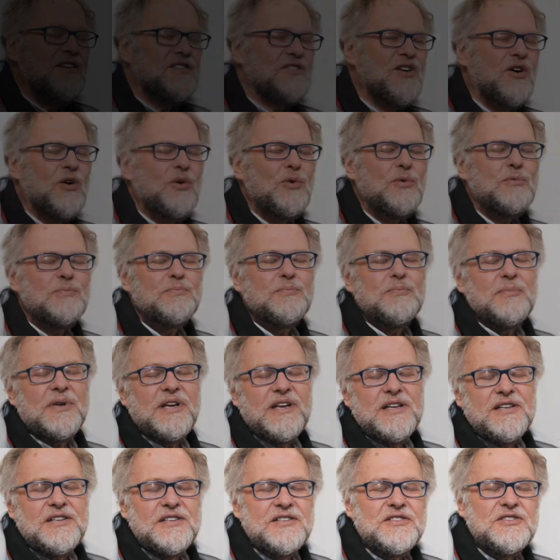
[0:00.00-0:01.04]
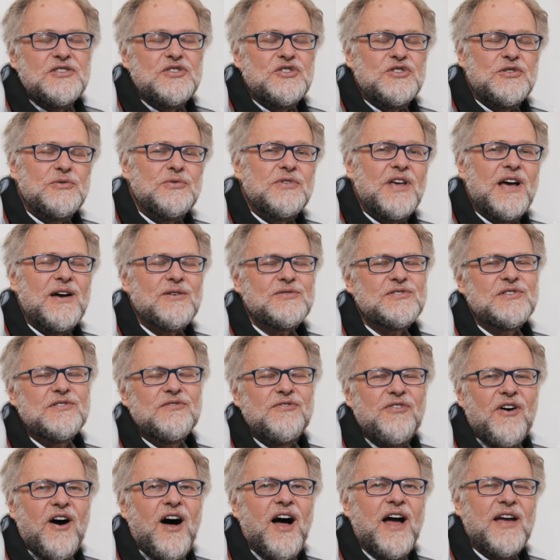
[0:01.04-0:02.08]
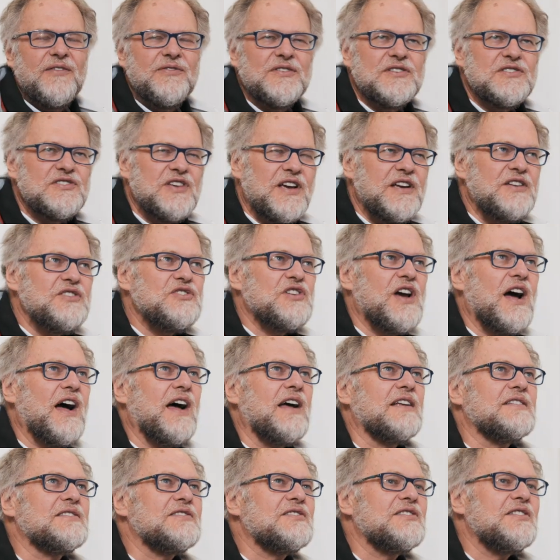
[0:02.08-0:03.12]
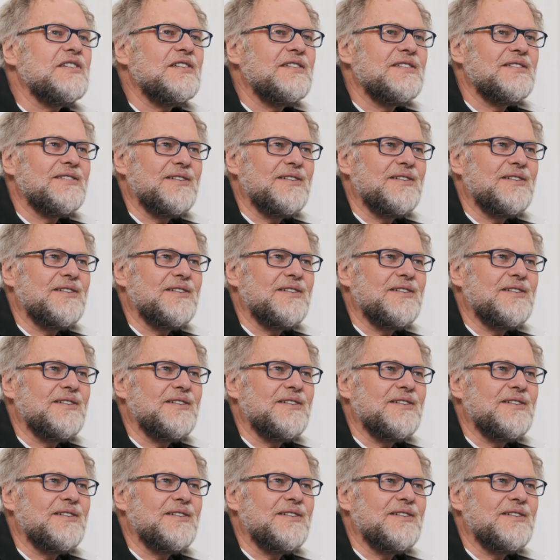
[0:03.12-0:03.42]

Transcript: So in 2005 in St. John's,